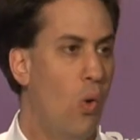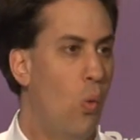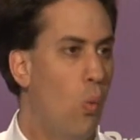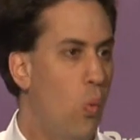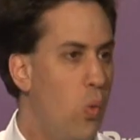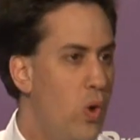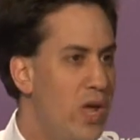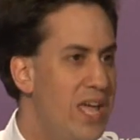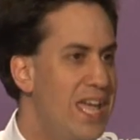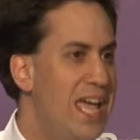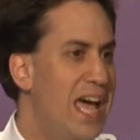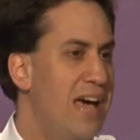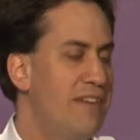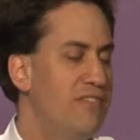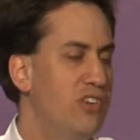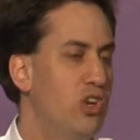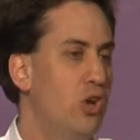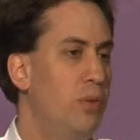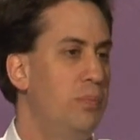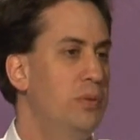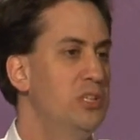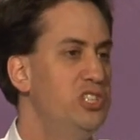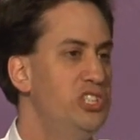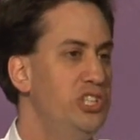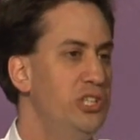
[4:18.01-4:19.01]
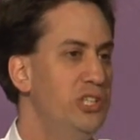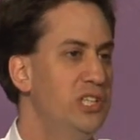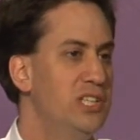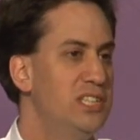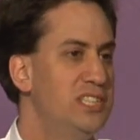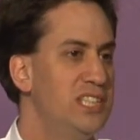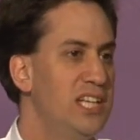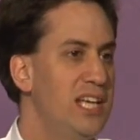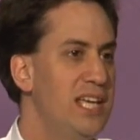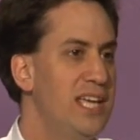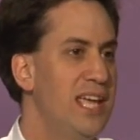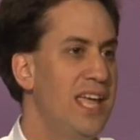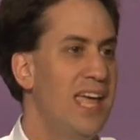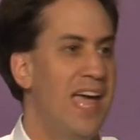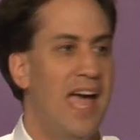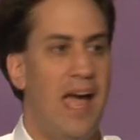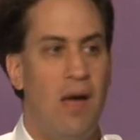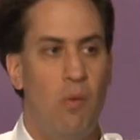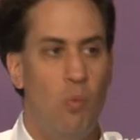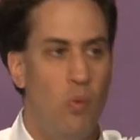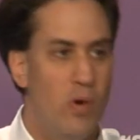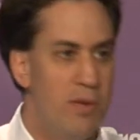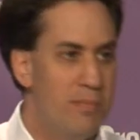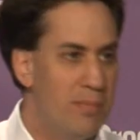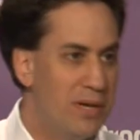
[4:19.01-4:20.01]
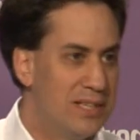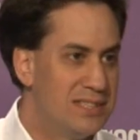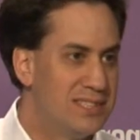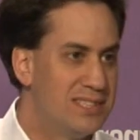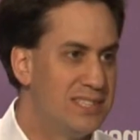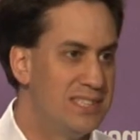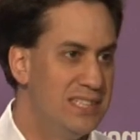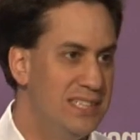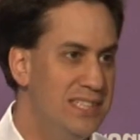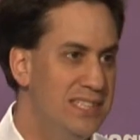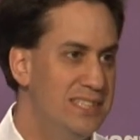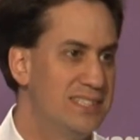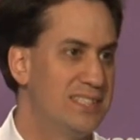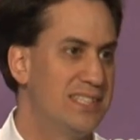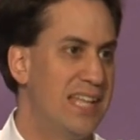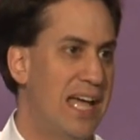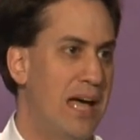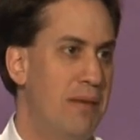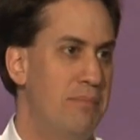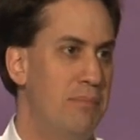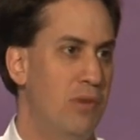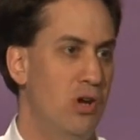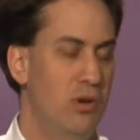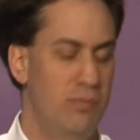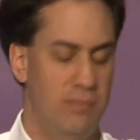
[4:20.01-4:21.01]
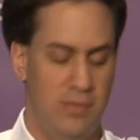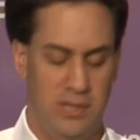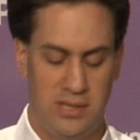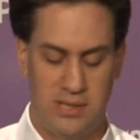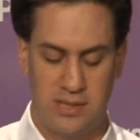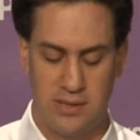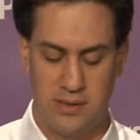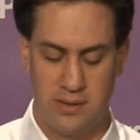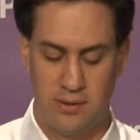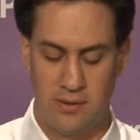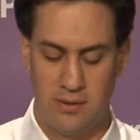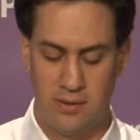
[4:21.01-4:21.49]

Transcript: We have an opportunity, and we must seize that moment.